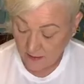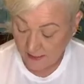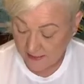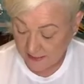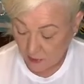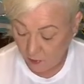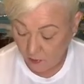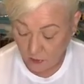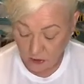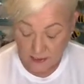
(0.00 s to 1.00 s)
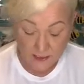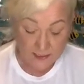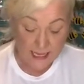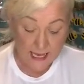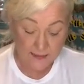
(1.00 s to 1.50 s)
Like I said, we were looking
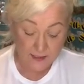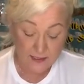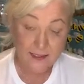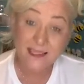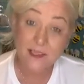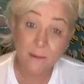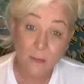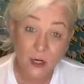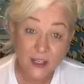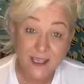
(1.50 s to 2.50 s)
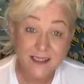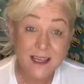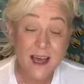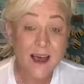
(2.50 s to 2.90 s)
to add these to the market.